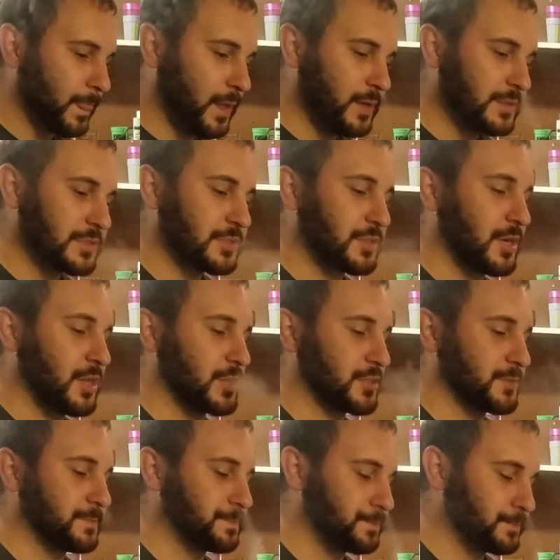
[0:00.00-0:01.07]
This is
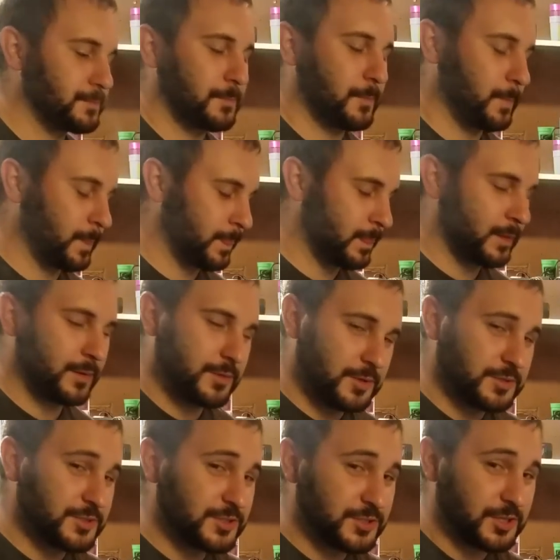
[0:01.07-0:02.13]
awesome.
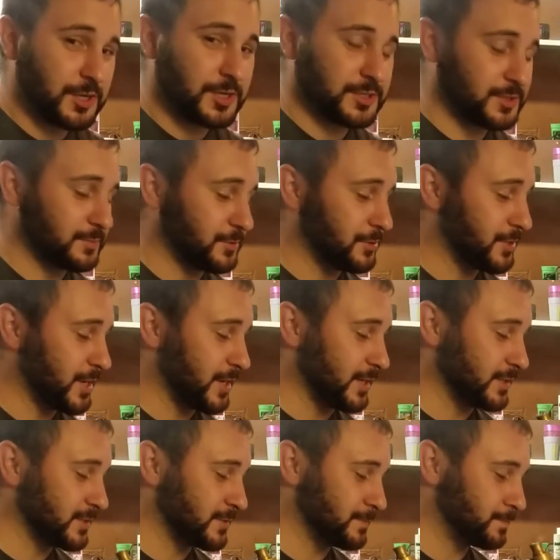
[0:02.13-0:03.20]
This is awesome, you
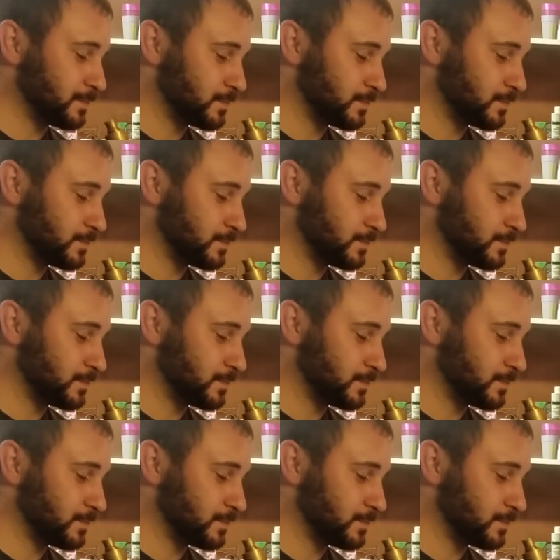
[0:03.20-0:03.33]
guys.